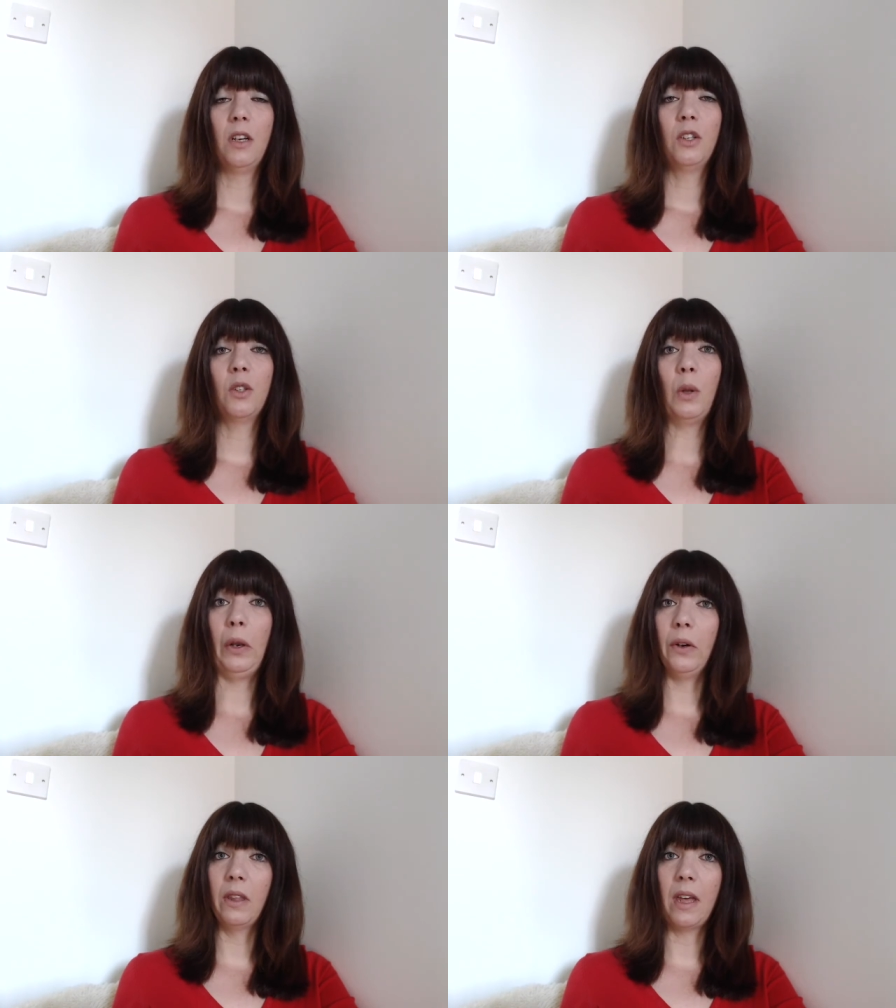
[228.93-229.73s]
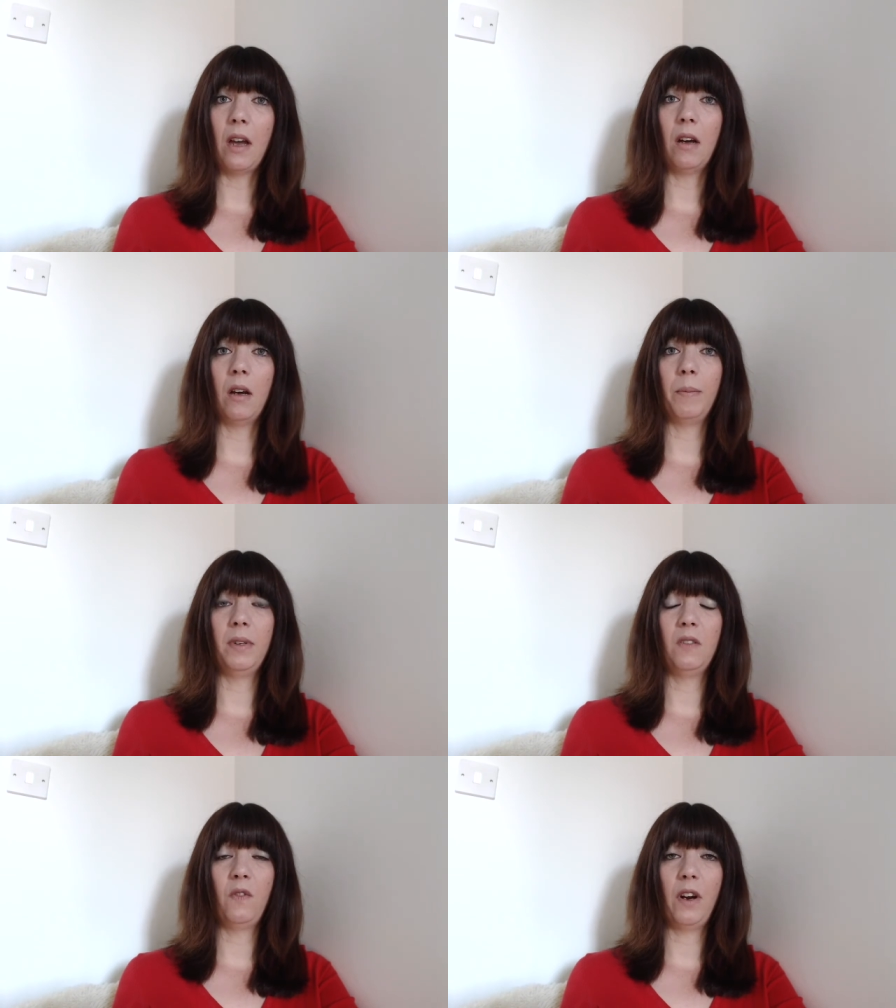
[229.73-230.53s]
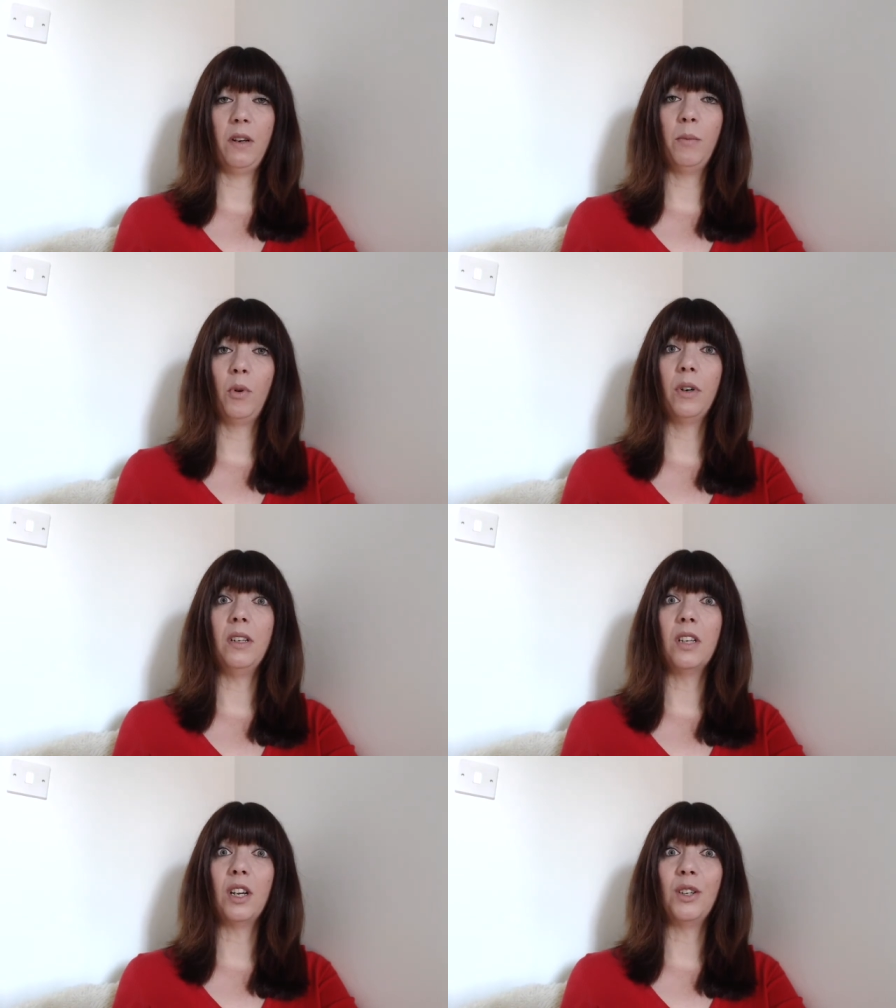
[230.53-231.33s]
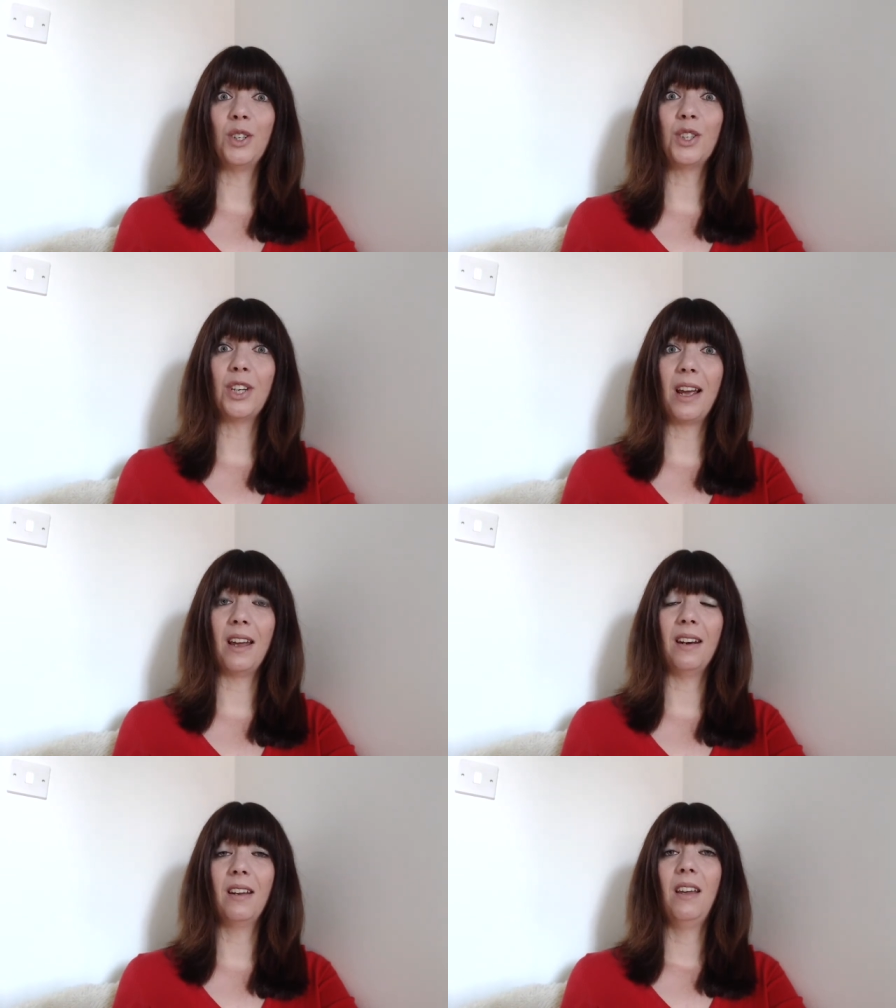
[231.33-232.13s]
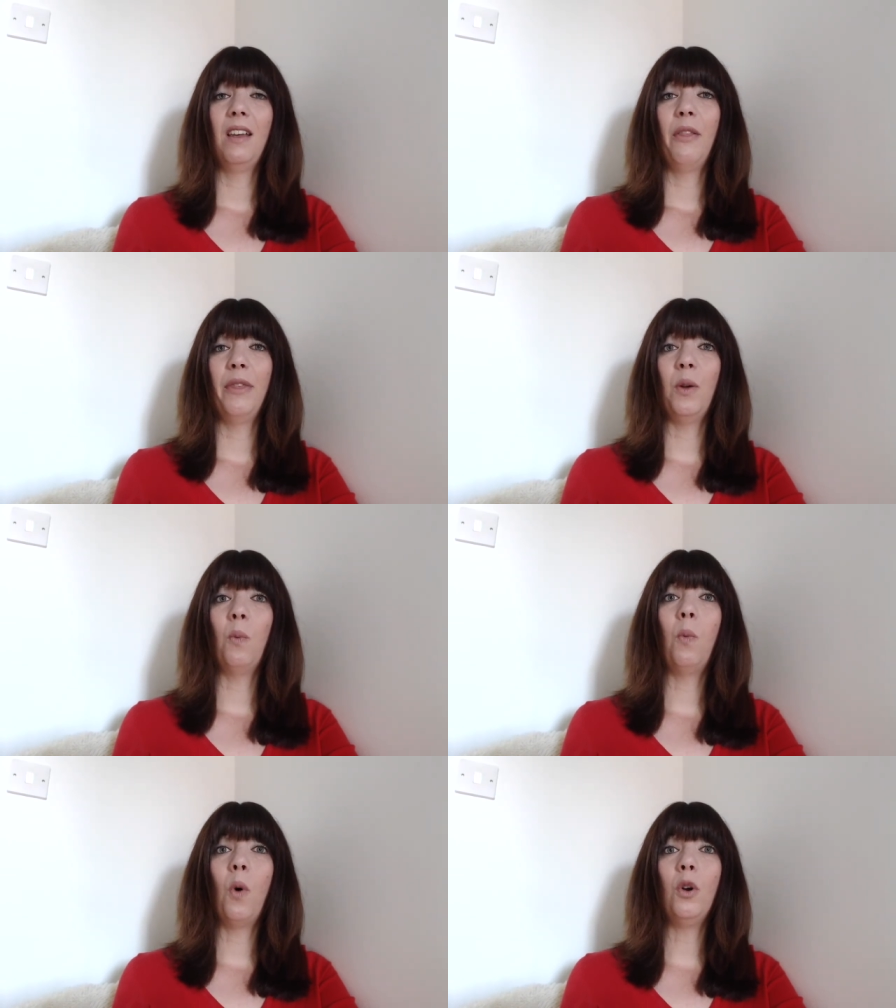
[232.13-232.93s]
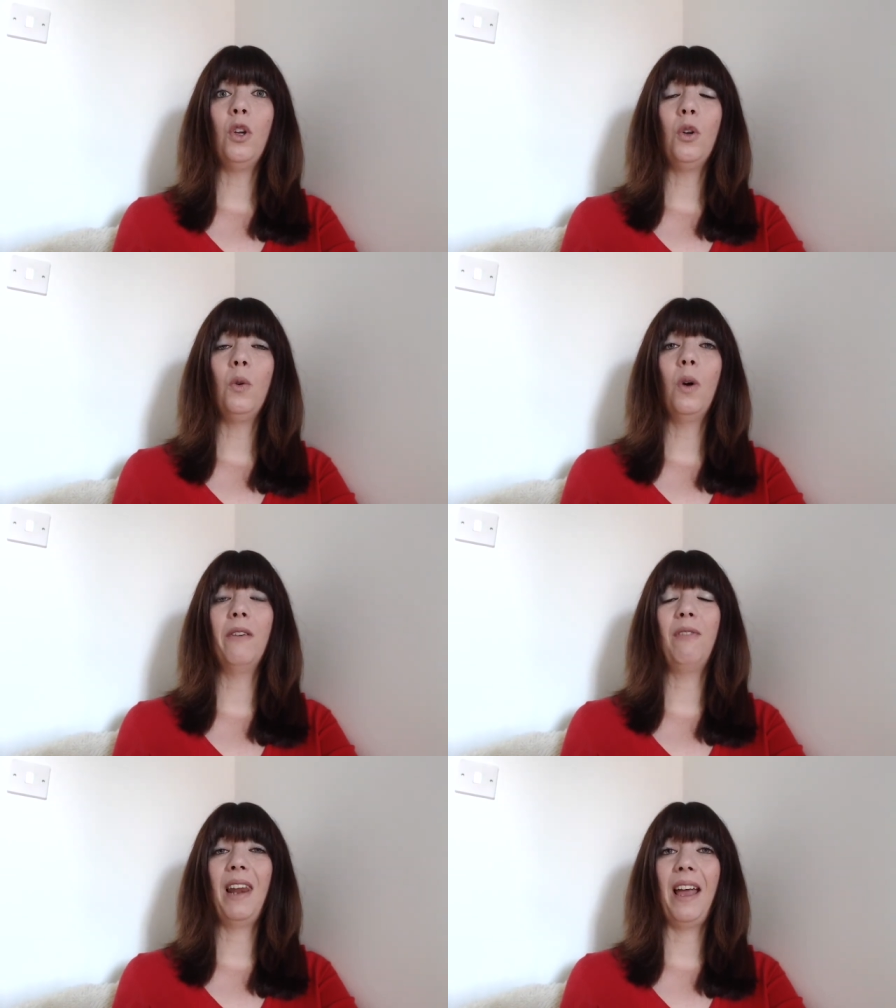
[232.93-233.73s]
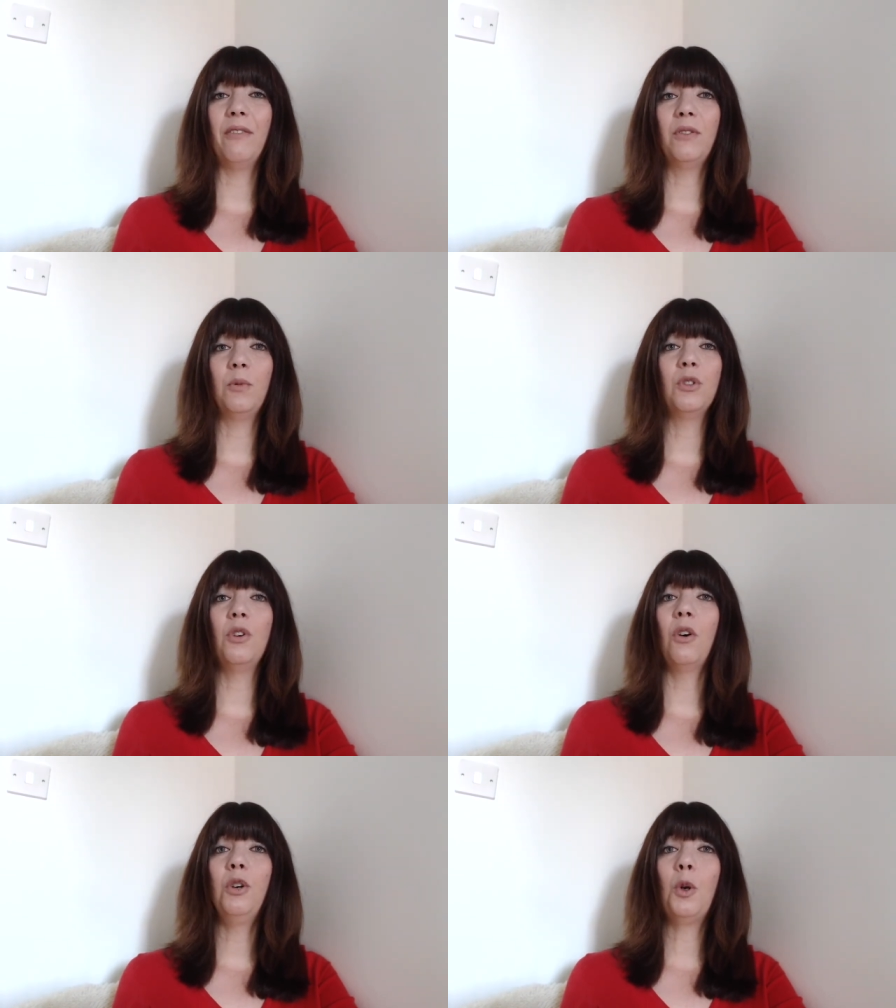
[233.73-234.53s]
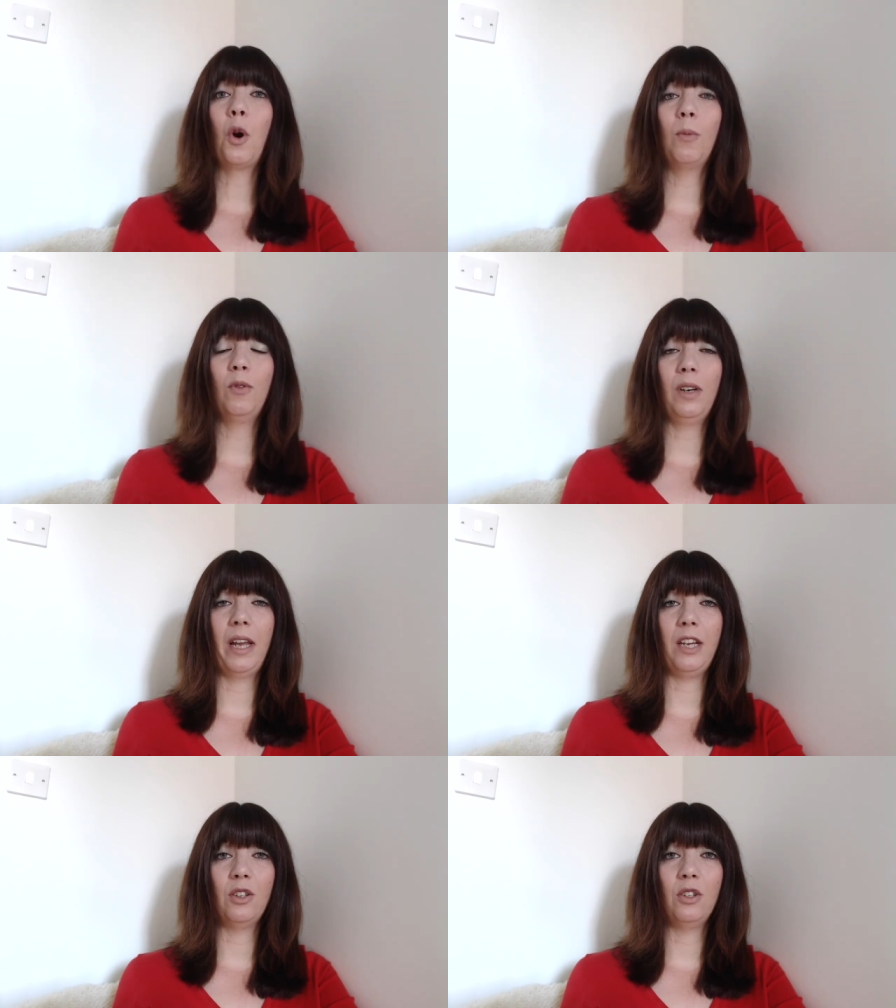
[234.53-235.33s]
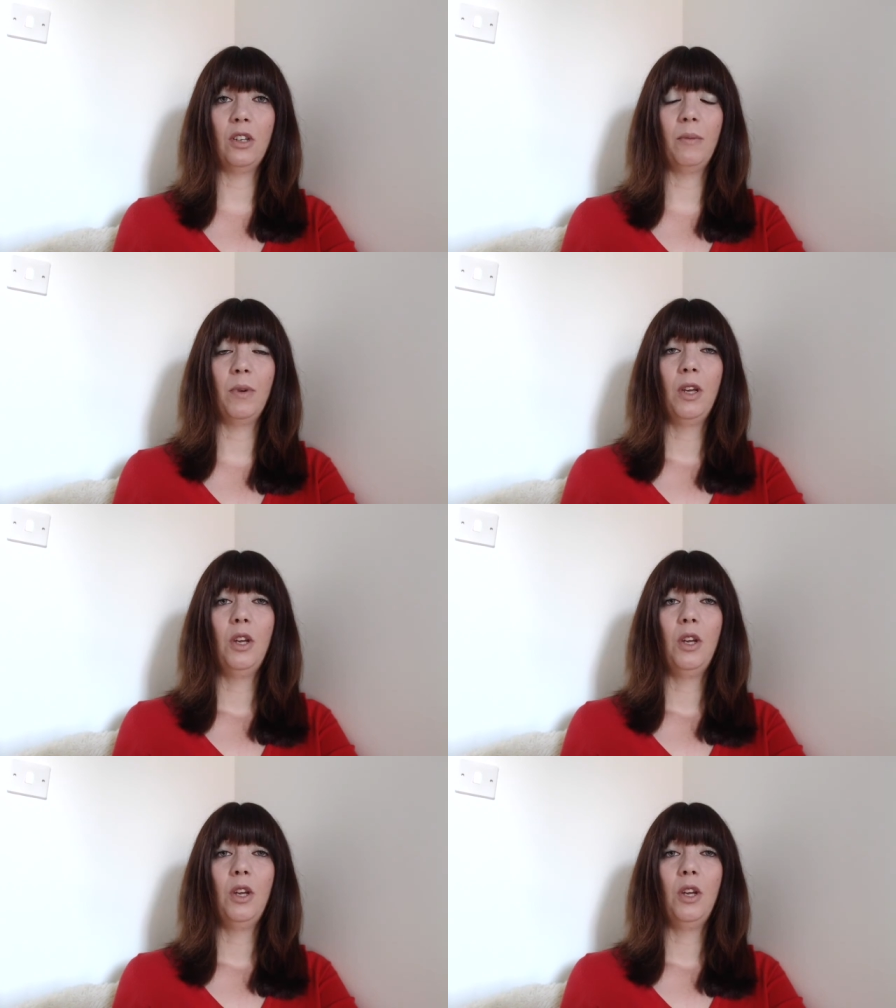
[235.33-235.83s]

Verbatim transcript: So look that up. It's very important to understand that what you have left was not a normal relationship.